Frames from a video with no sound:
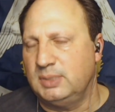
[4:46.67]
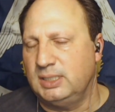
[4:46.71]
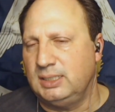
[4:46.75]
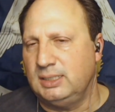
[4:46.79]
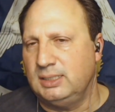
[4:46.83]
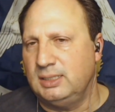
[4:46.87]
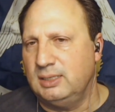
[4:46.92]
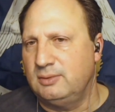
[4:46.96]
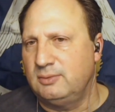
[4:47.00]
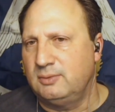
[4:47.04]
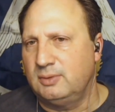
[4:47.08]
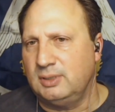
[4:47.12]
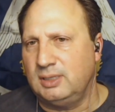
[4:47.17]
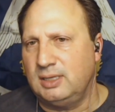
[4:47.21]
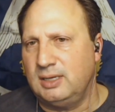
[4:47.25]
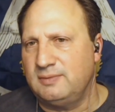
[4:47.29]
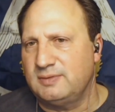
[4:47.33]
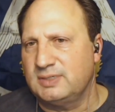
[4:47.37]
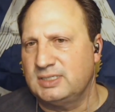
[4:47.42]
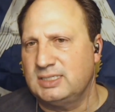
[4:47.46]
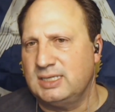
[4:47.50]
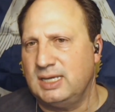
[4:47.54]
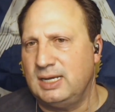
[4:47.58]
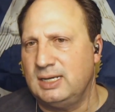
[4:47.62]
but he didn't
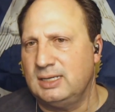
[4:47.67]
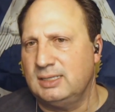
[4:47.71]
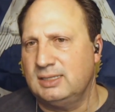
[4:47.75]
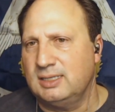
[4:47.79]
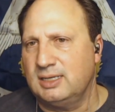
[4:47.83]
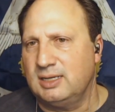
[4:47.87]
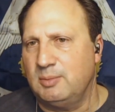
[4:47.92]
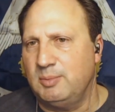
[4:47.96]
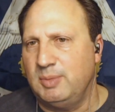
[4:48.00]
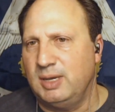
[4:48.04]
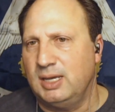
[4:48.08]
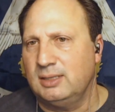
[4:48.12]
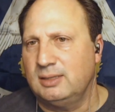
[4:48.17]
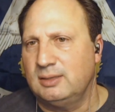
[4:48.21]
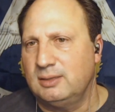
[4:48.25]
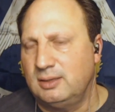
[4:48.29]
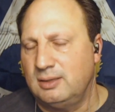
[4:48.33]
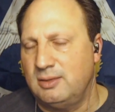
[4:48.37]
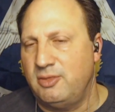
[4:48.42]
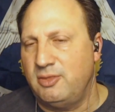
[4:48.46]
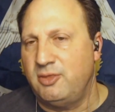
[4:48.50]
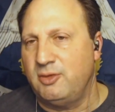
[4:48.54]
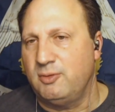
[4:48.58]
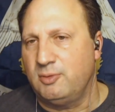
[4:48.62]
really ever say anything about
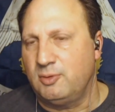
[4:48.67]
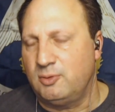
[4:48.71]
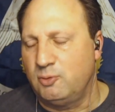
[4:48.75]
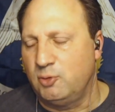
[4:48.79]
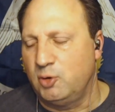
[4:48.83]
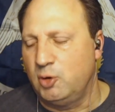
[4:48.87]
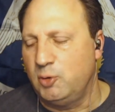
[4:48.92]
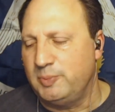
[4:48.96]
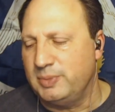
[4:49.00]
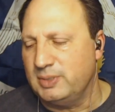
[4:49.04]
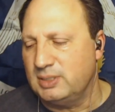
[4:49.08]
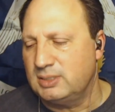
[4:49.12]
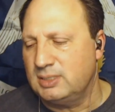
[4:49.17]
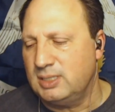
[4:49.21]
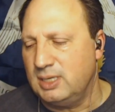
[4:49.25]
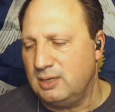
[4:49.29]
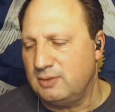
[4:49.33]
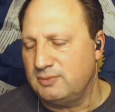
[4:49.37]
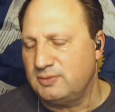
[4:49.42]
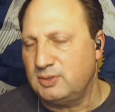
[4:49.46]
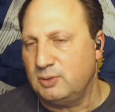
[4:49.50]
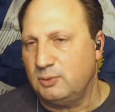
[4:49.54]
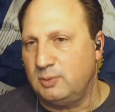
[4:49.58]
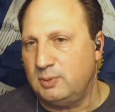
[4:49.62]
the group itself.